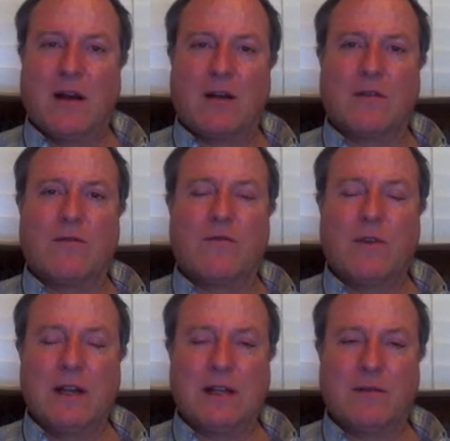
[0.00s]
are
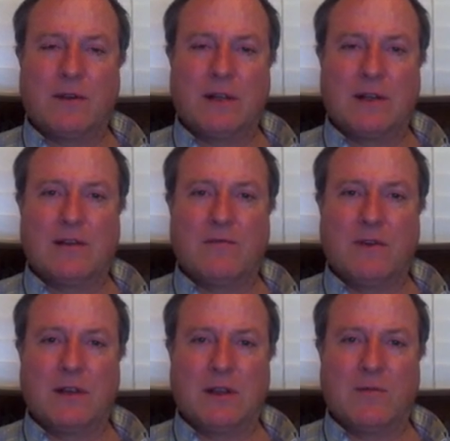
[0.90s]
really, really,
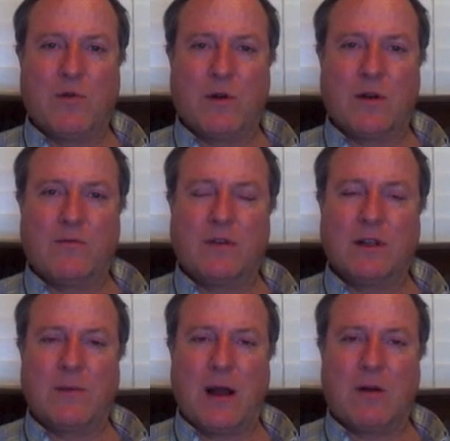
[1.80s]
really important,
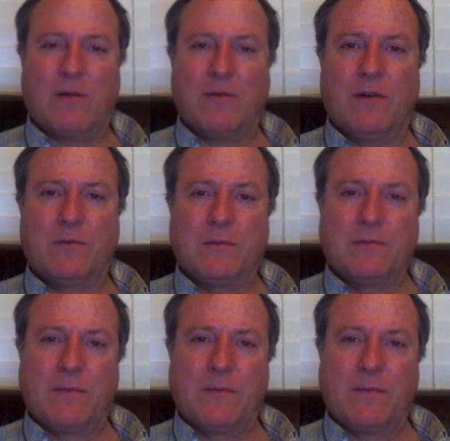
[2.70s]
really powerful.